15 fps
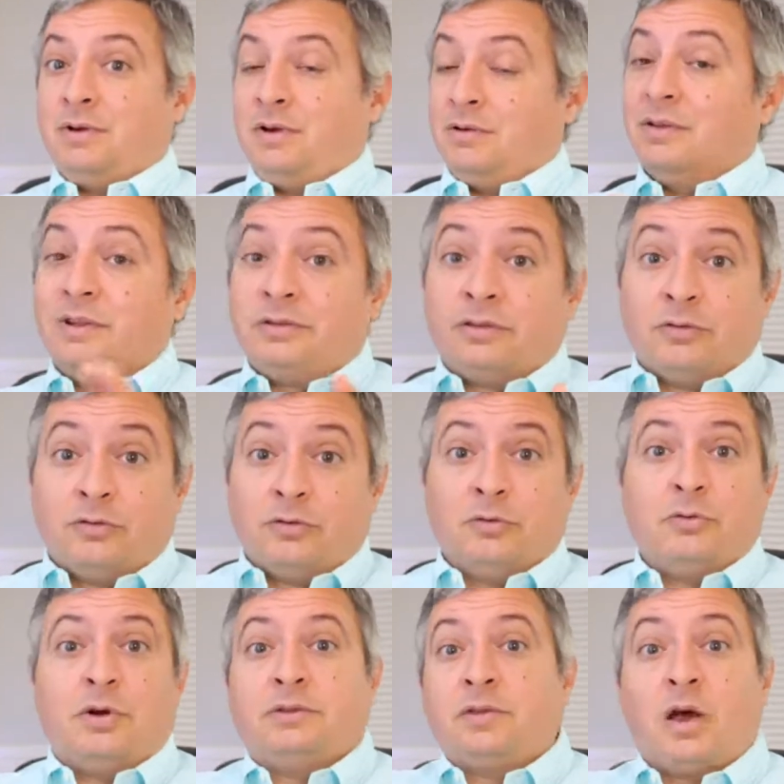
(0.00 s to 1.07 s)
or listened
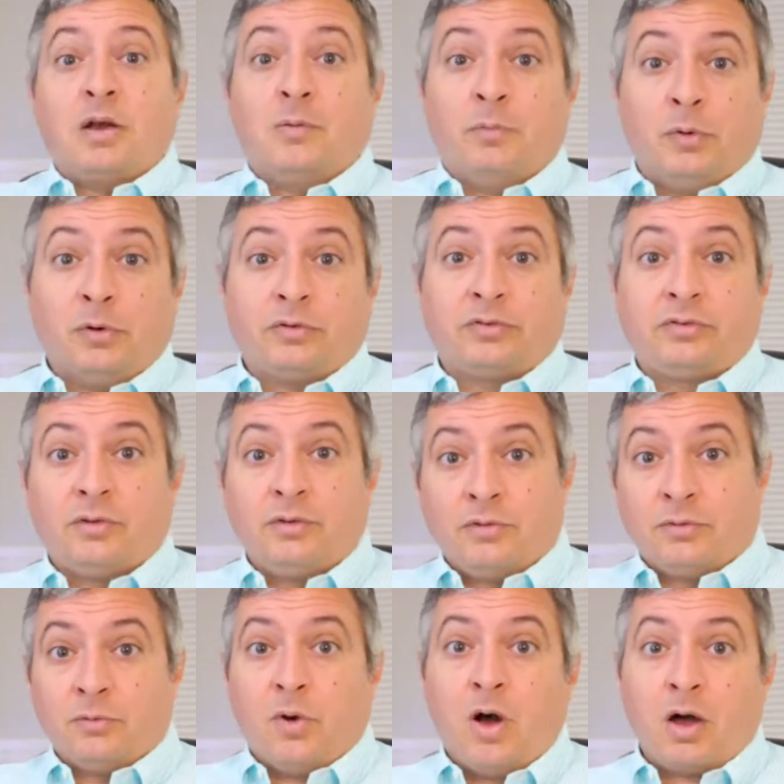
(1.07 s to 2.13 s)
to a ton of books
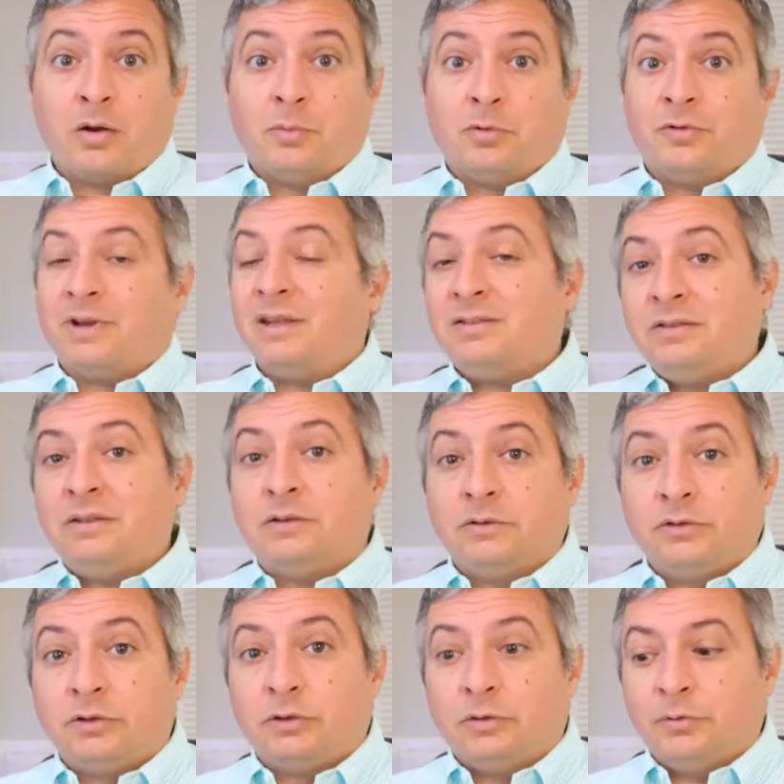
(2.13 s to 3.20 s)
through Audible, and I still
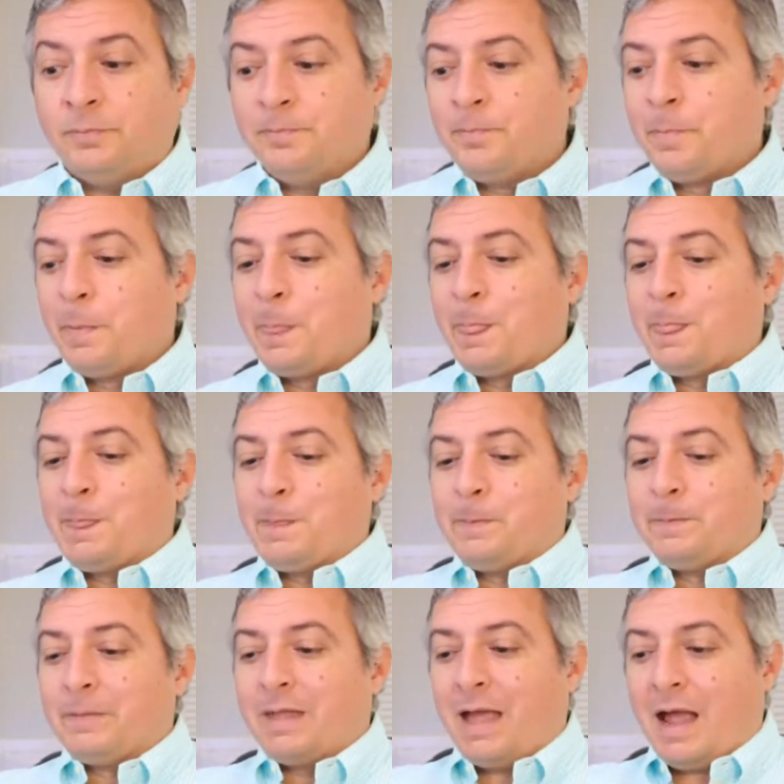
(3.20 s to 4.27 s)
do,
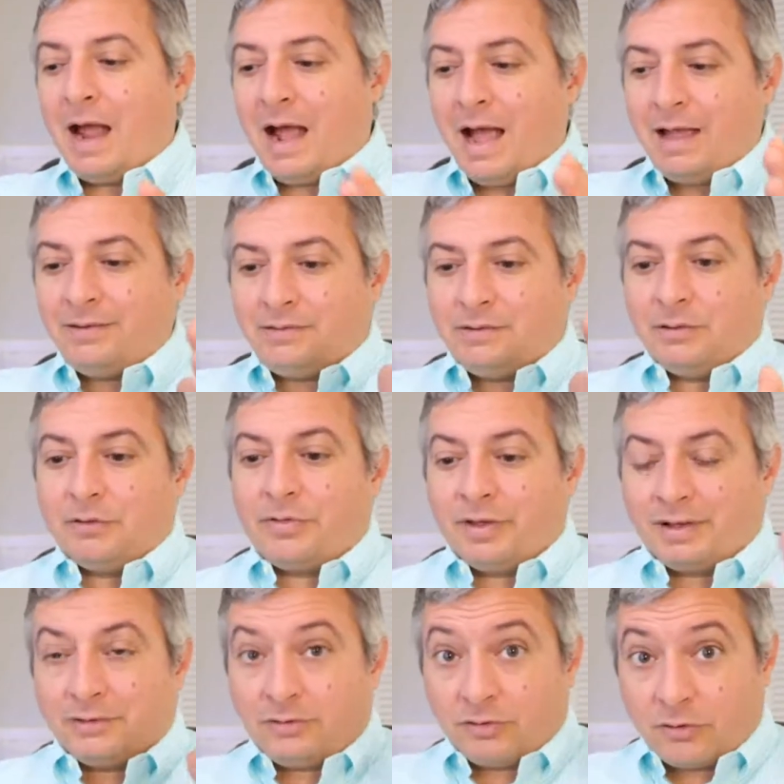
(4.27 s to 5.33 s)
I still
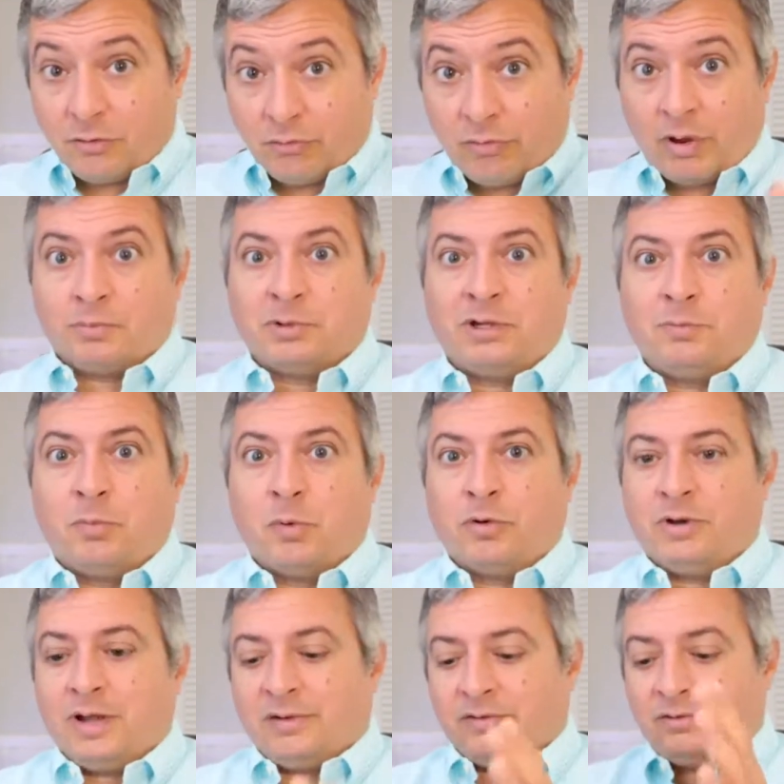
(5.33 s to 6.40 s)
think it's incredibly
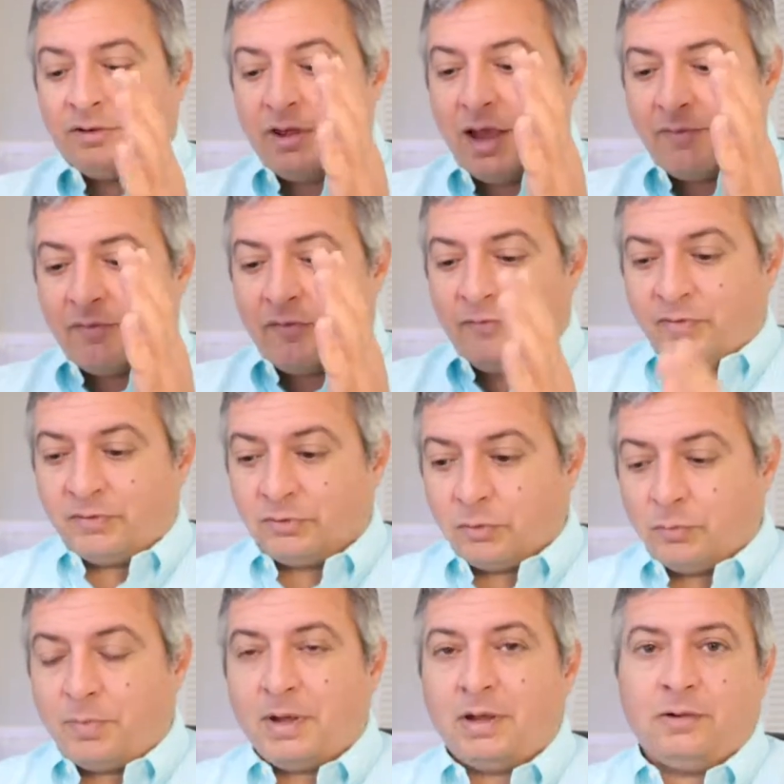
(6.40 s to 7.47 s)
important to have a physical
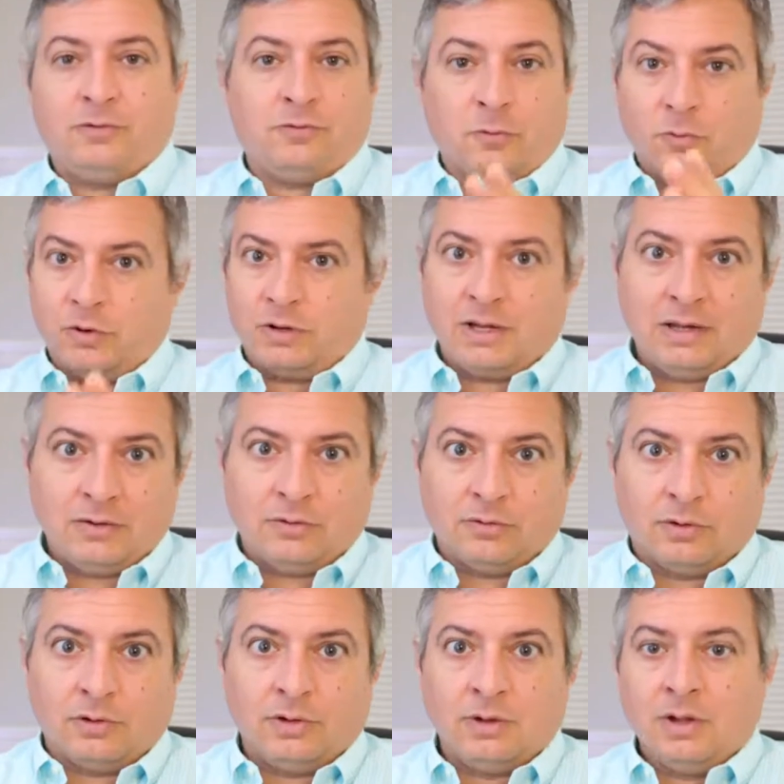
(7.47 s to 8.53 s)
page or a
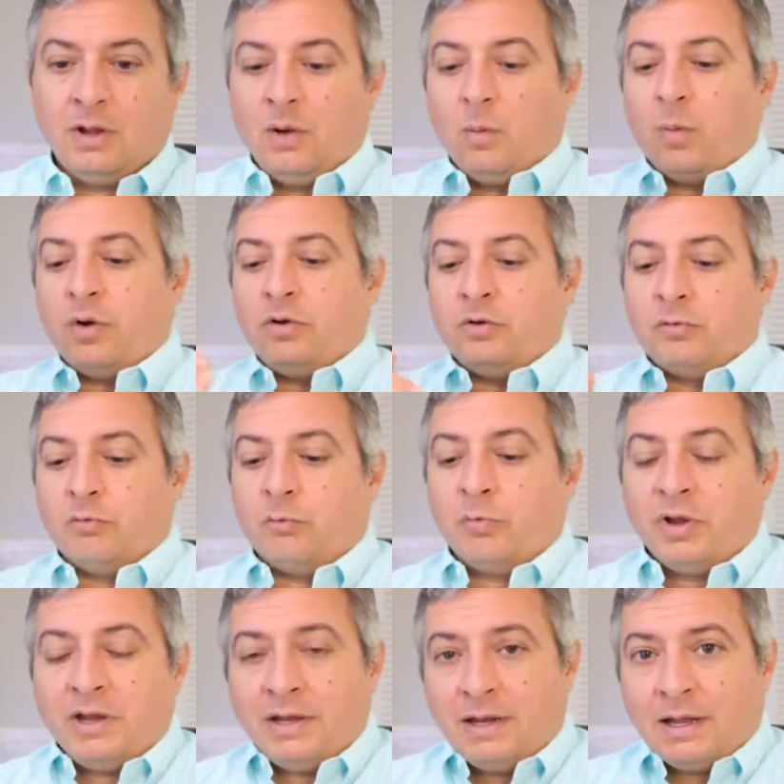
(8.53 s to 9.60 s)
Kindle where you're
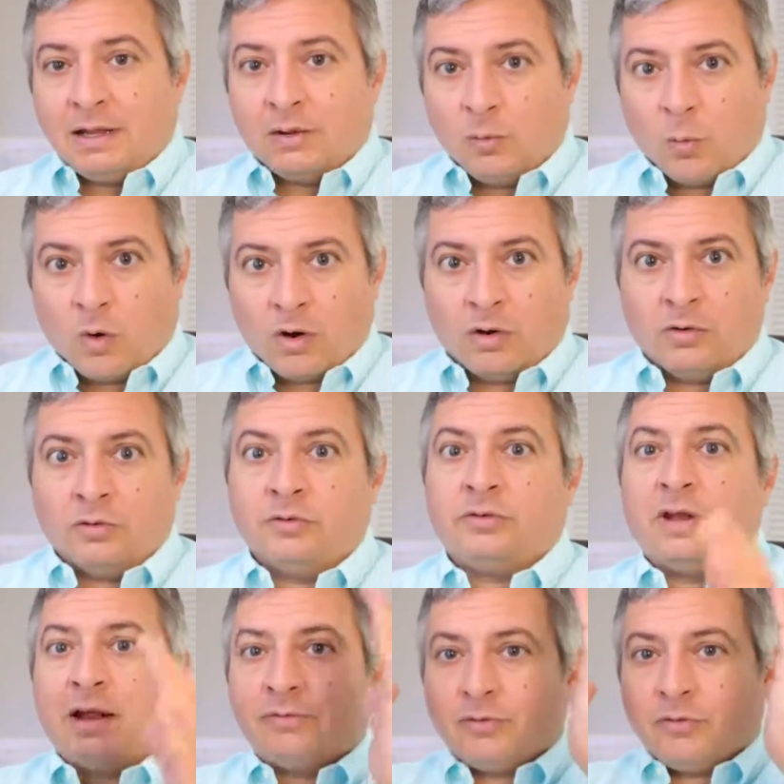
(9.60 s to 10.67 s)
reading words
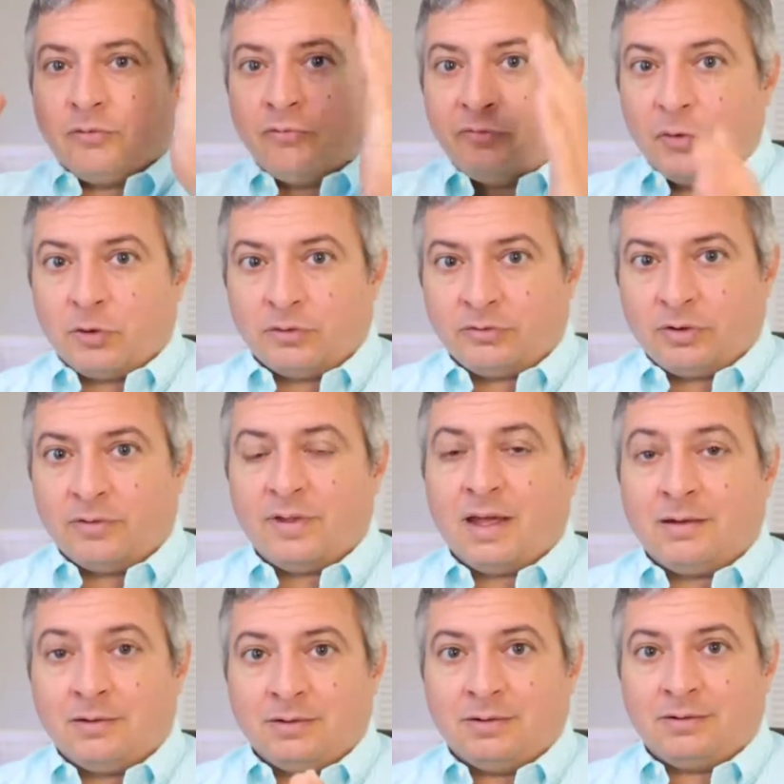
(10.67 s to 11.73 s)
and have to focus on
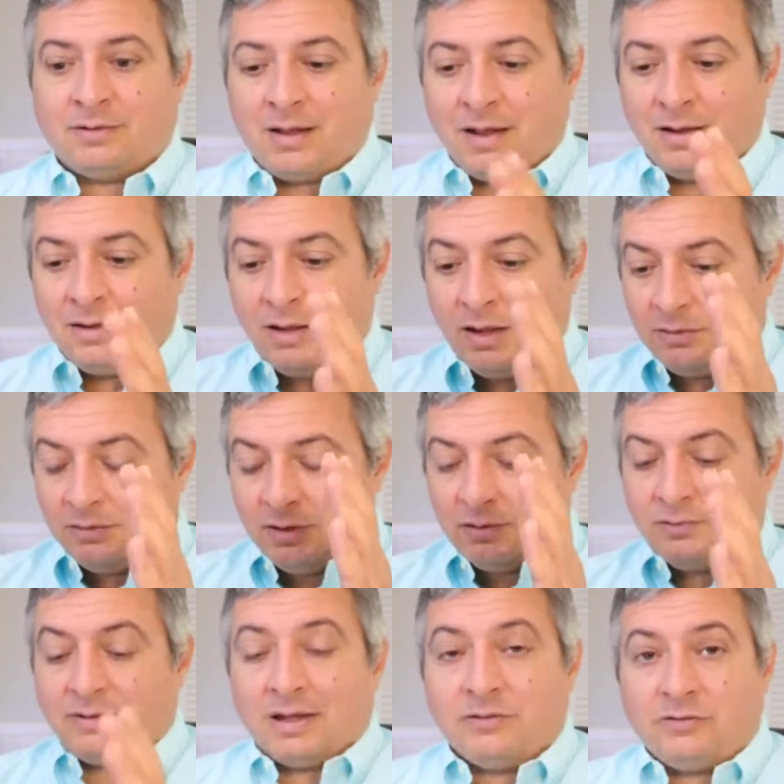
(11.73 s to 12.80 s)
that and decide, you know,
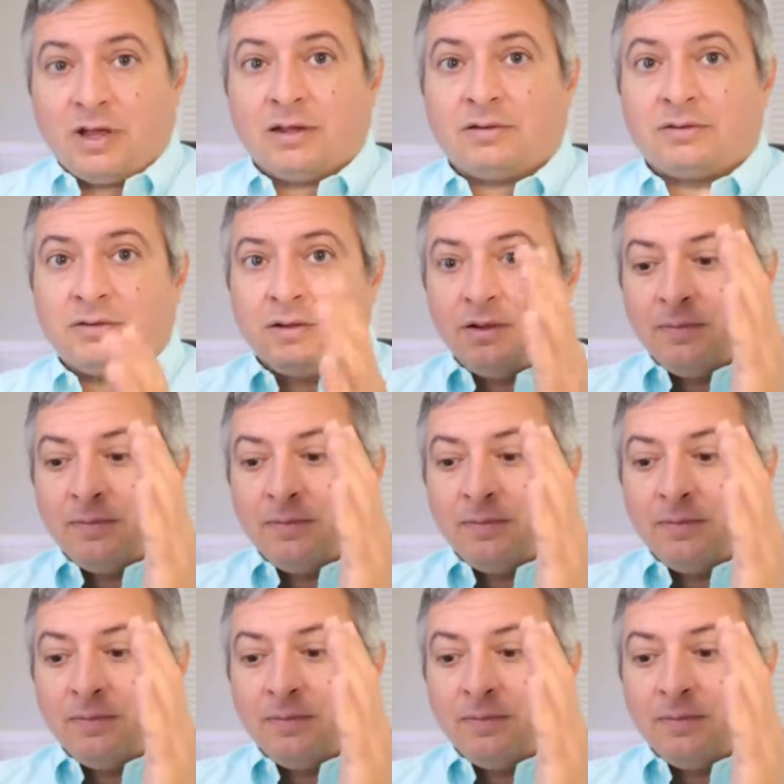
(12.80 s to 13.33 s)
digest